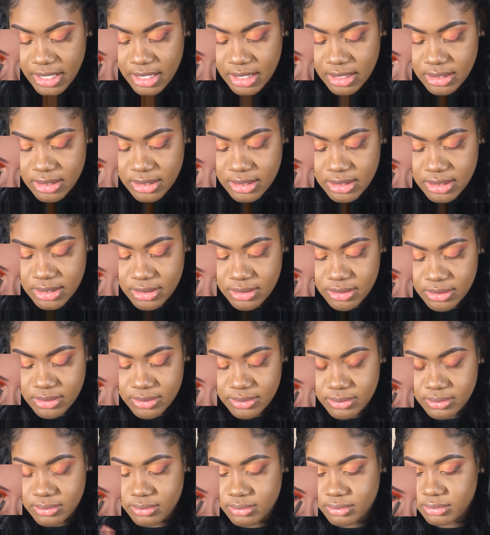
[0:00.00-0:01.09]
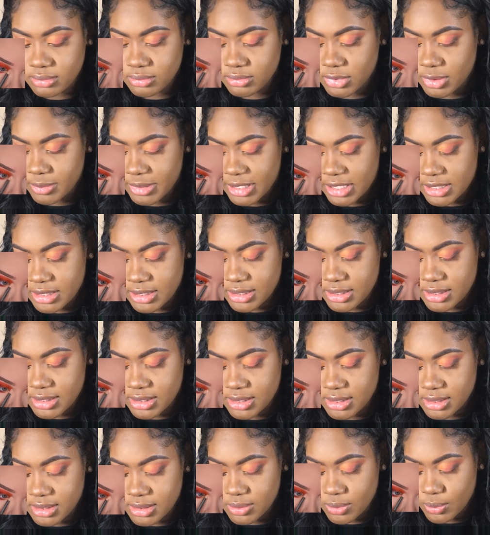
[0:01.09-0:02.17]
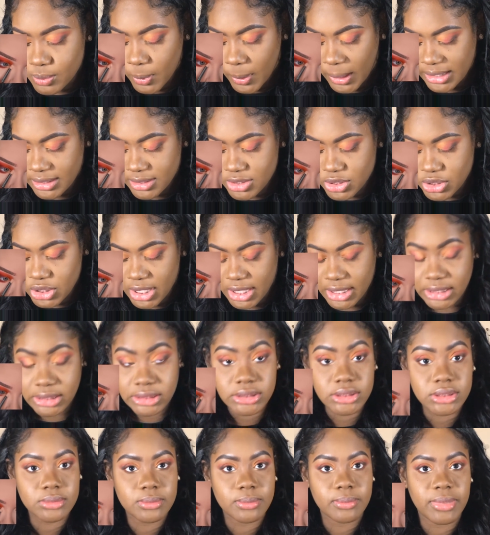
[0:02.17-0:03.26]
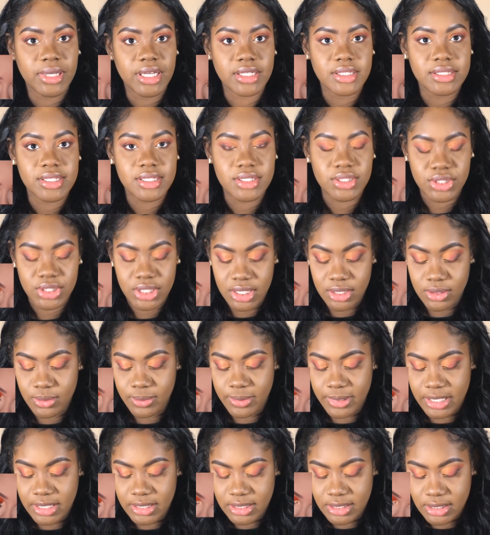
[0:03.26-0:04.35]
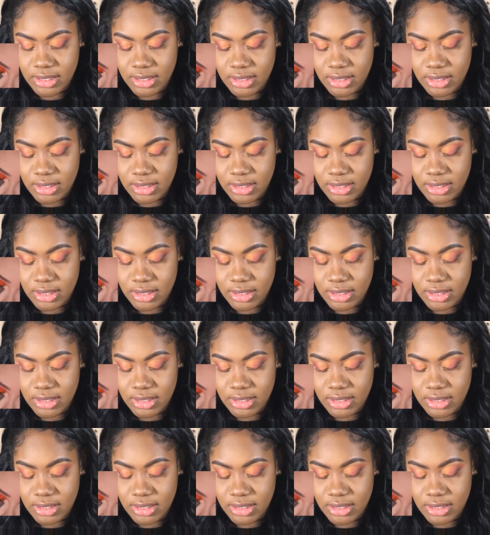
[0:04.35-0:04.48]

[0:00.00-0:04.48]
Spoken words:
little, what palette is this? Wild Child Baked Eyeshadow Palette.